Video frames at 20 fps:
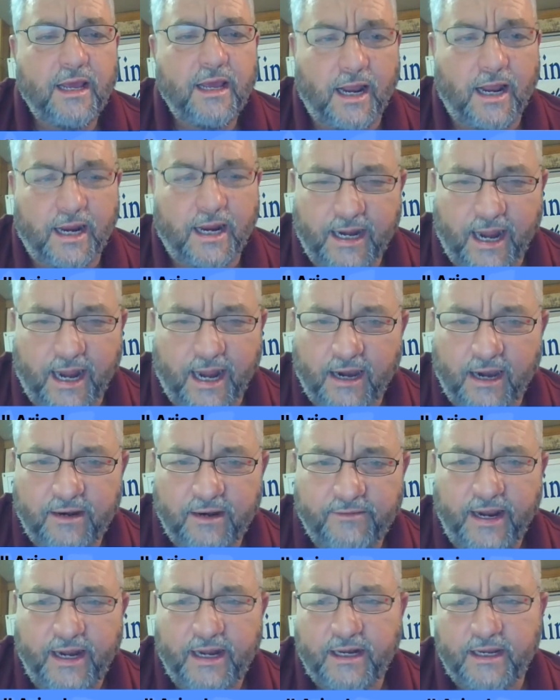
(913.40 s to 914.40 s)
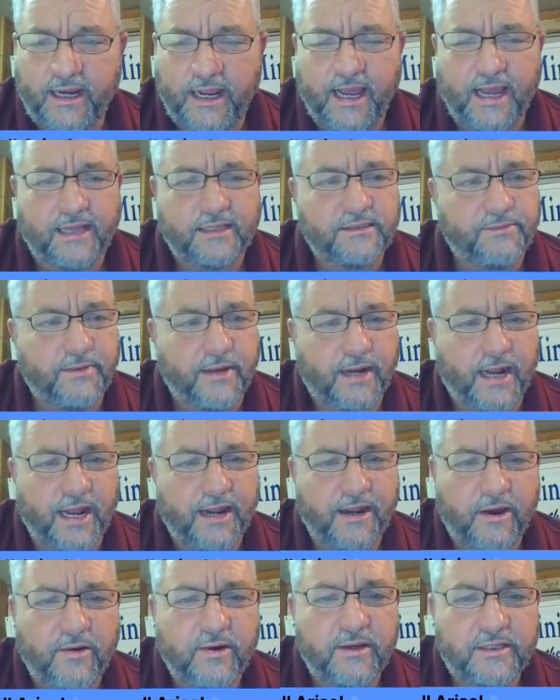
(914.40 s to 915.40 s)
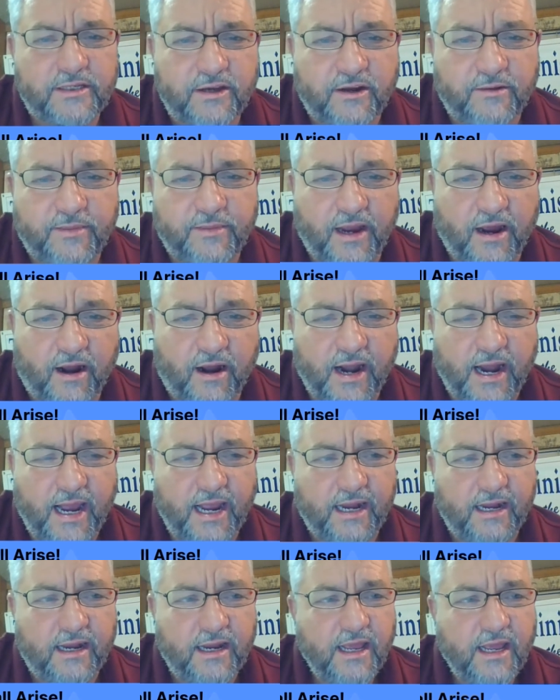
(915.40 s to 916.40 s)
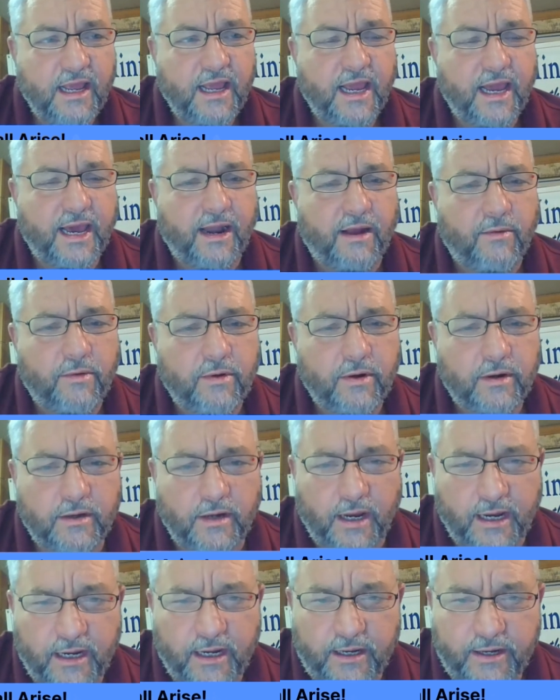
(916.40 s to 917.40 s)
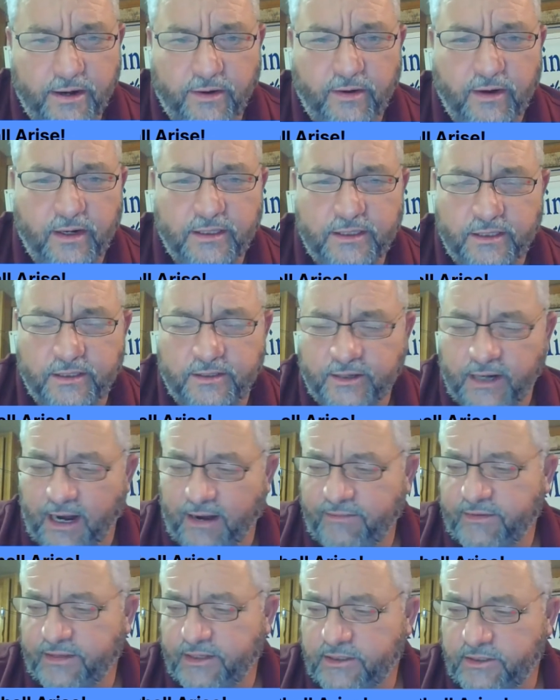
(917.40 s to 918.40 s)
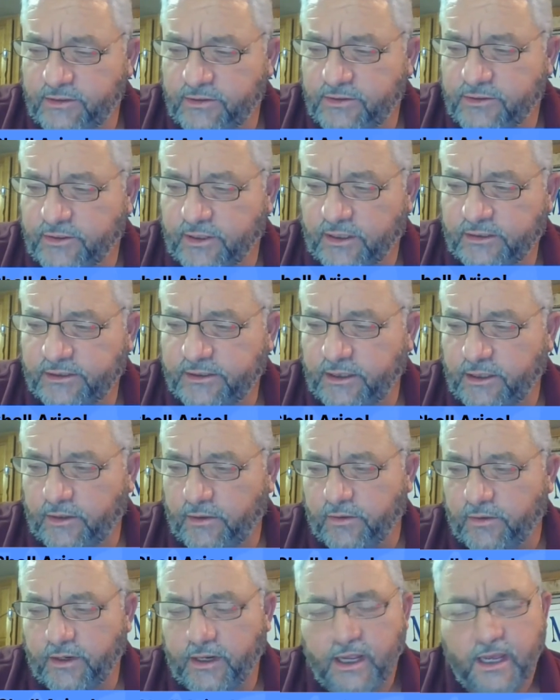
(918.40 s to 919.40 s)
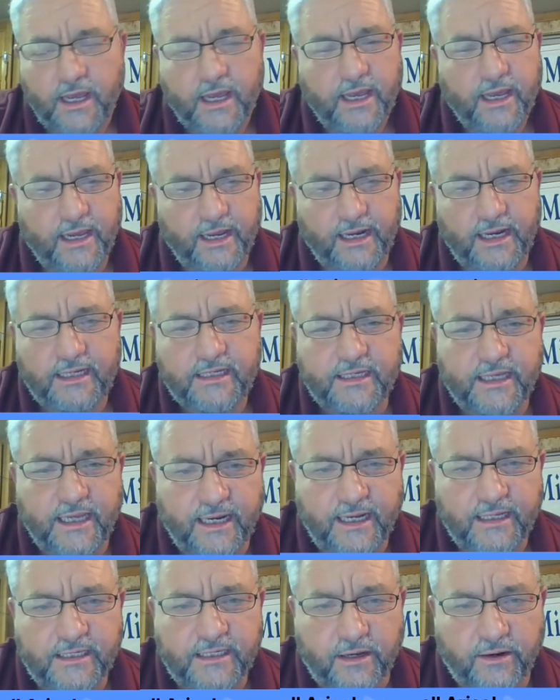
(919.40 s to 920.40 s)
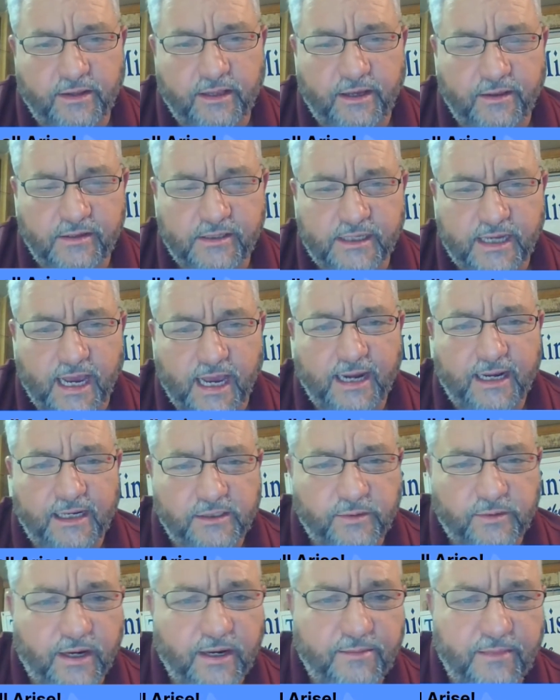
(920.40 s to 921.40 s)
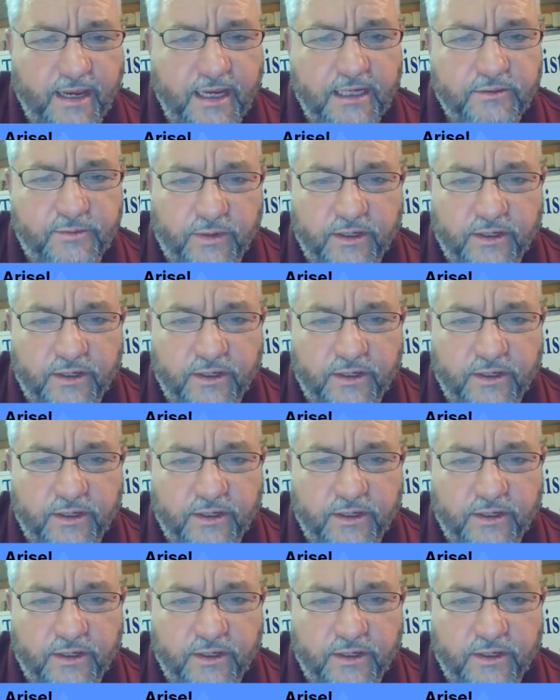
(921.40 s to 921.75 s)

I get aggravated, yes, but I know it's going to be all right. And I want to encourage you, driver, that you trust the Lord. And he said, let's go to the other side. That's what he means.